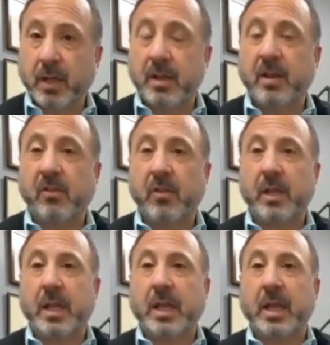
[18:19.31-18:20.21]

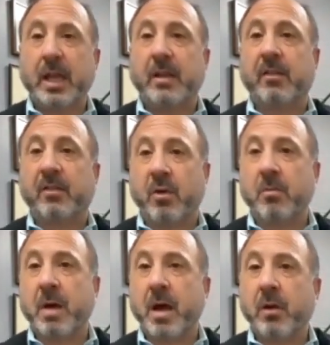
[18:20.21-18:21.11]
Initially, it is so
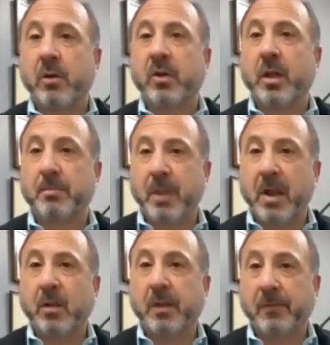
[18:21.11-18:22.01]
mild you can
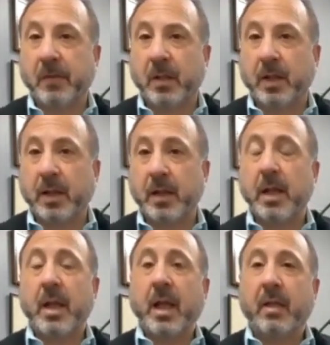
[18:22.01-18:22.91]
barely feel it,
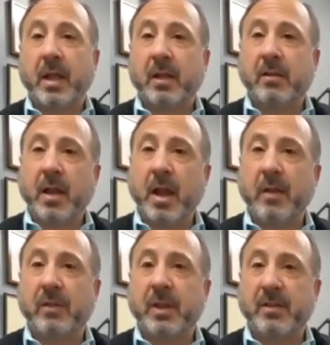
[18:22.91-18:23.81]
and then it's kind
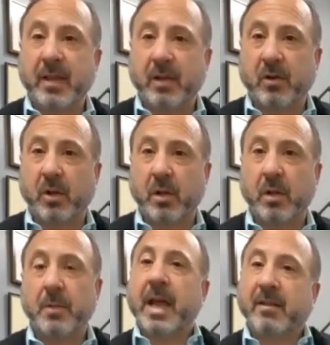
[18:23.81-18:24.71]
of a tickle.
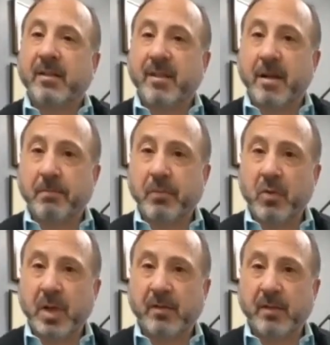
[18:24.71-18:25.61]
At some
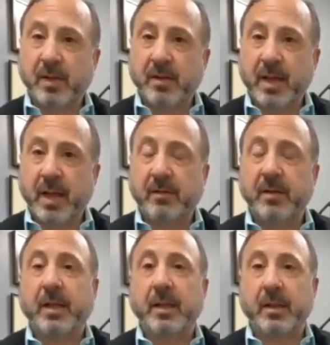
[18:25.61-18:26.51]
points in the test,
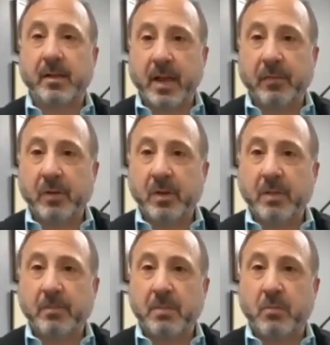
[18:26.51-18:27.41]
it can definitely
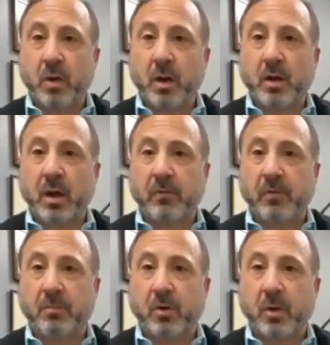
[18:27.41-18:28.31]
be more
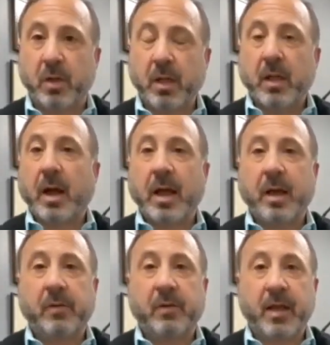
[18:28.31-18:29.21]
uncomfortable. I
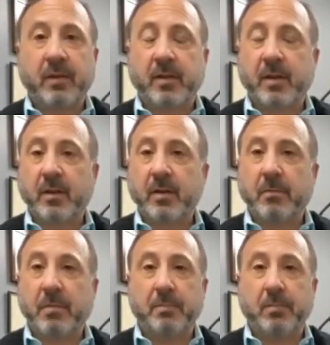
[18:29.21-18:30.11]
have tested
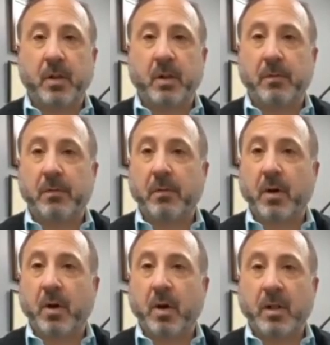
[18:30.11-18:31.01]
people of
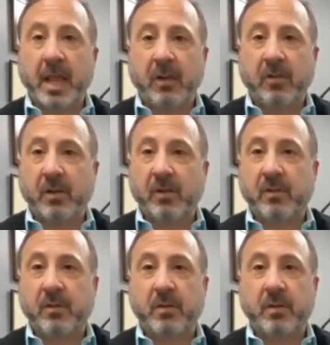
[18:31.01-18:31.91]
all
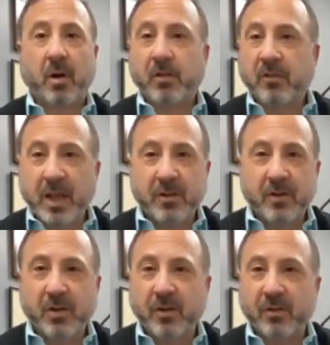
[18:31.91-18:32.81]
ages, all
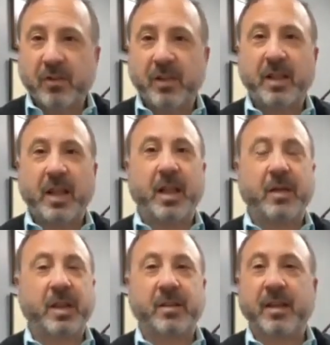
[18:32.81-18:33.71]
genders.
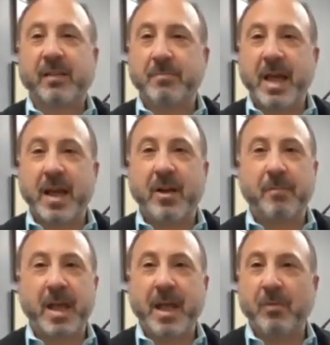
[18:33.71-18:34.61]
It doesn't matter,
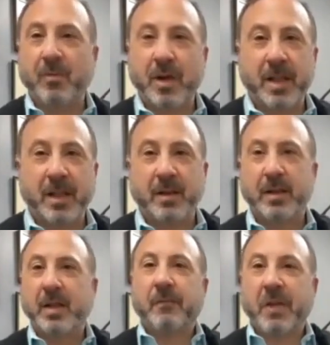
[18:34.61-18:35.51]
men, women.
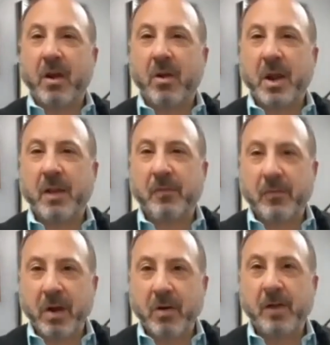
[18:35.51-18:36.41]
Very
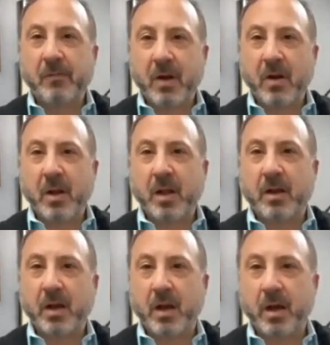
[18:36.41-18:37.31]

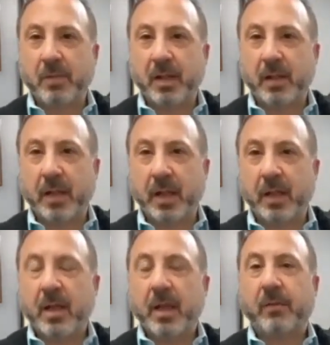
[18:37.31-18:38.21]
uncommonly
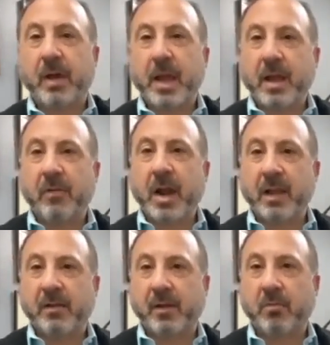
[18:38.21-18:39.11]
have I ever
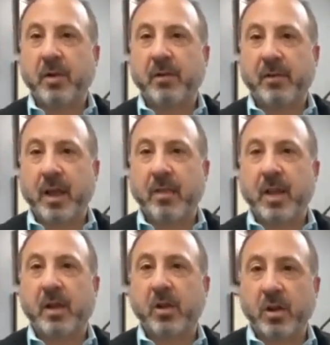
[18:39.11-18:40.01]
had someone say
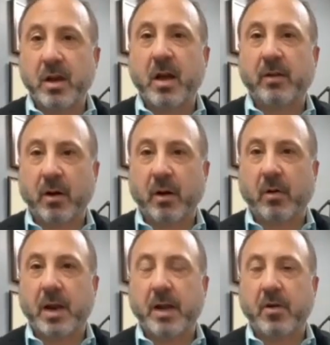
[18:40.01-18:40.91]
they could not
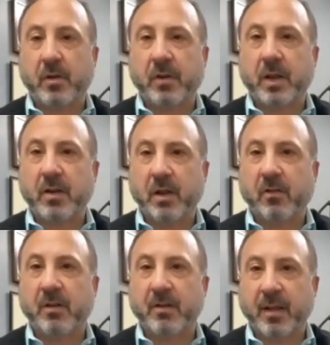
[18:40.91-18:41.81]
tolerate nerve
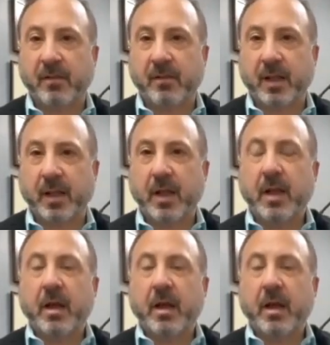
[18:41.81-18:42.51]
conduction testing.